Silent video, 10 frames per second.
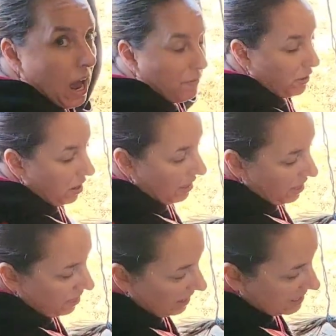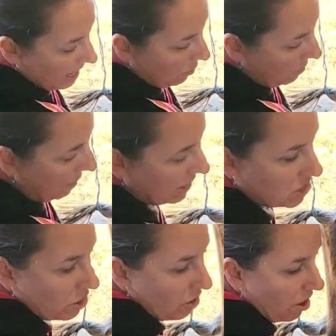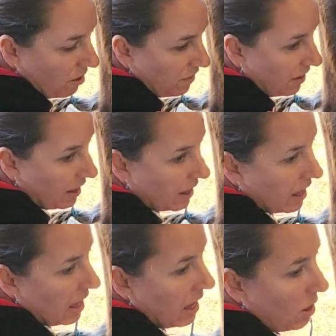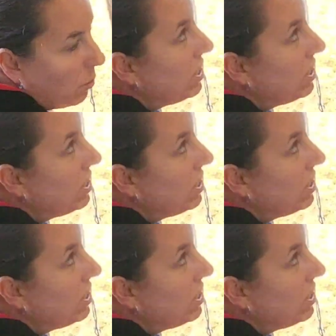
few other things that we make sure of. We